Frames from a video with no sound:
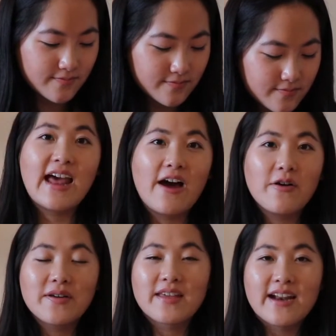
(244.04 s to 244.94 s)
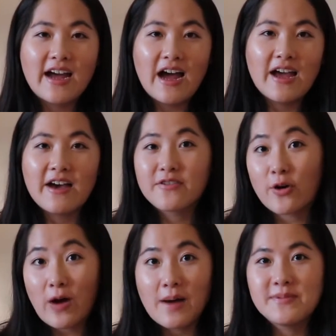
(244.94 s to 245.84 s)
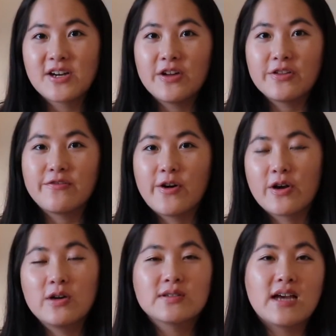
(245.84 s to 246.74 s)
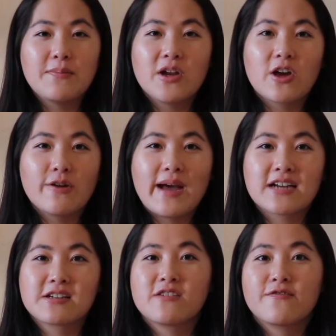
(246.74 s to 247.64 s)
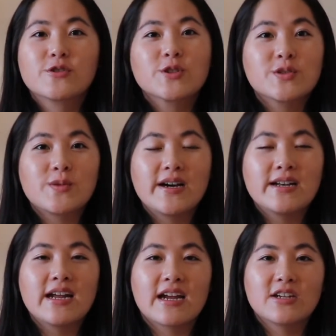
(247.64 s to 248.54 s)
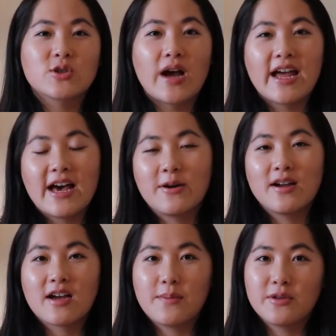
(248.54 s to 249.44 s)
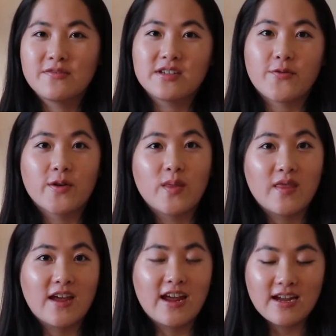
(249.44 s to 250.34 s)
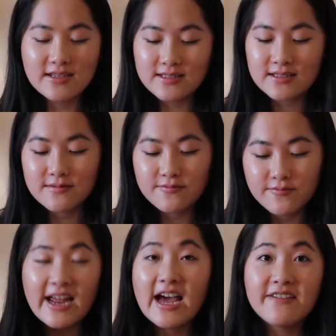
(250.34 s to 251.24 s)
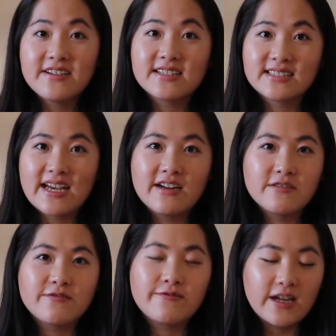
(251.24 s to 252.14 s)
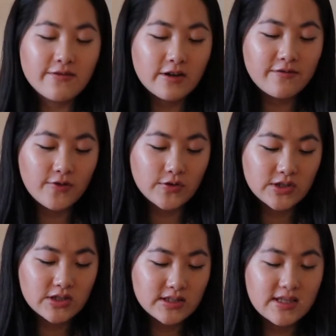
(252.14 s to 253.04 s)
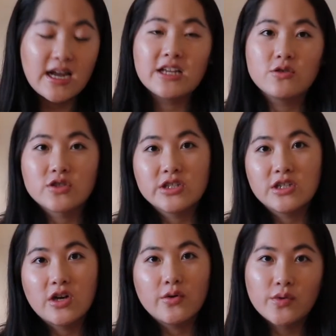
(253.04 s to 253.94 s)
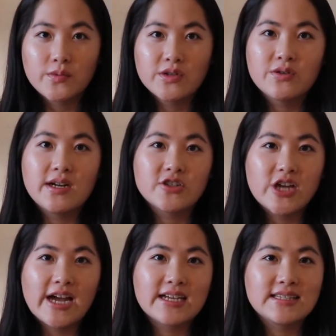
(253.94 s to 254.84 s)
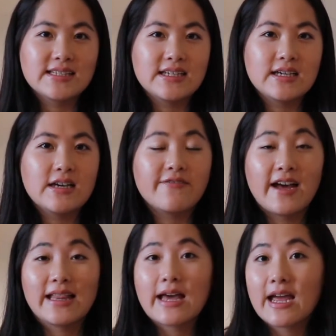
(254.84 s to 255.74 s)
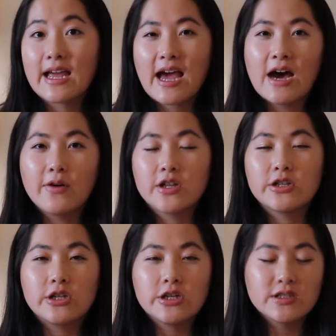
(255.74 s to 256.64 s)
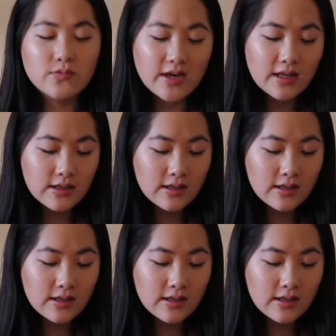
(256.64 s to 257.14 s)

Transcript: Now that I have cropped all the photos, I'm gonna go back to the first one and try out a couple of different things. I have a set of favorite filters that I usually go through and check and see if I like how it looks with.